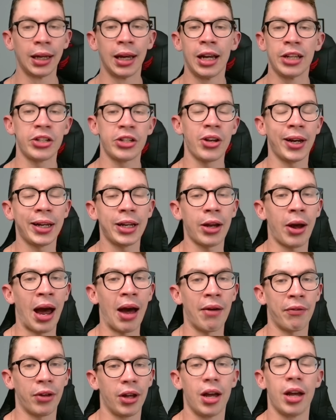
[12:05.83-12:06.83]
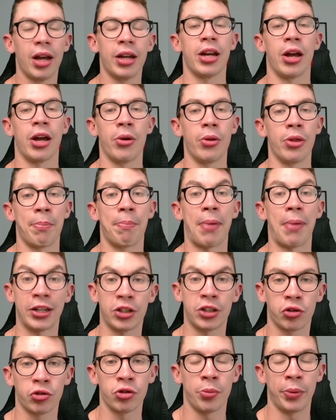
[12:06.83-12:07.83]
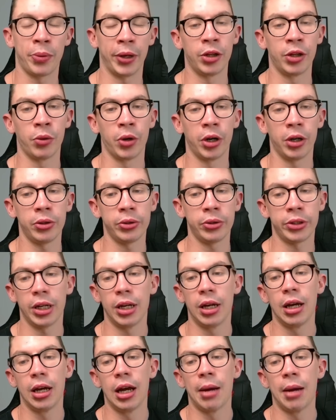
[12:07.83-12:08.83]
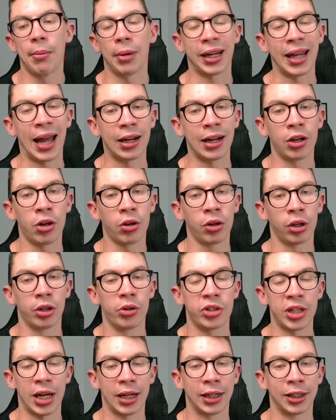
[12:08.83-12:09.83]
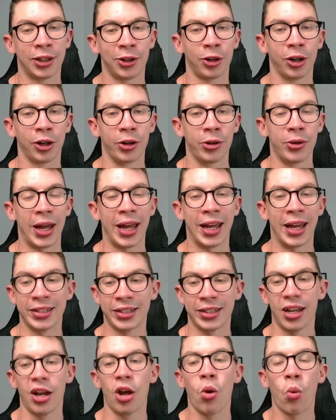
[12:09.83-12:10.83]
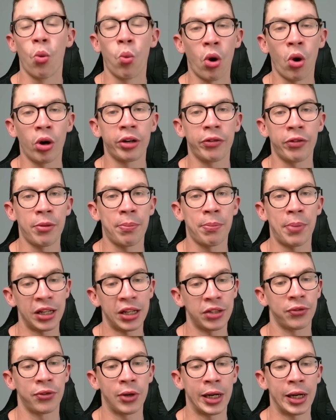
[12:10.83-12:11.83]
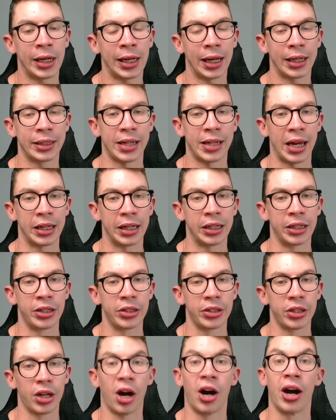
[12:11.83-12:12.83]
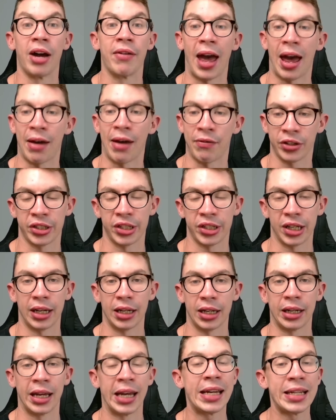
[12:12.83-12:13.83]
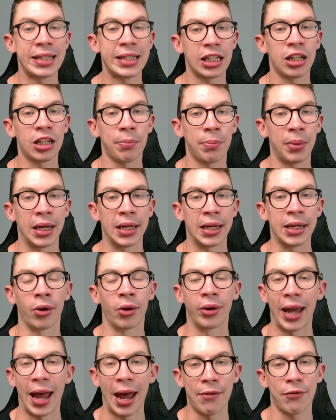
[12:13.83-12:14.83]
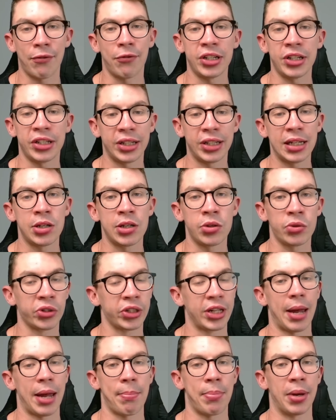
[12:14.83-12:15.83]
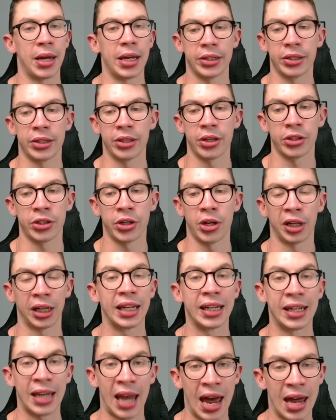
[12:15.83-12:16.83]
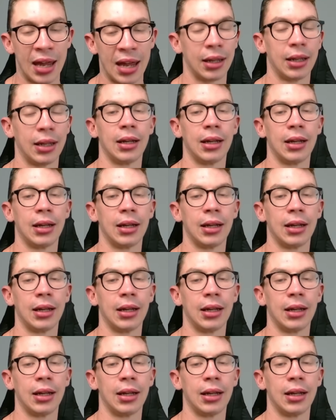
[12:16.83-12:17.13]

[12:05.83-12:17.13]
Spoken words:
Turkey don't have, you know, the best group in the world. But Çalhanoğlu is one of the best free kick takers I've ever seen. He's going to be on every single set piece that Turkey get.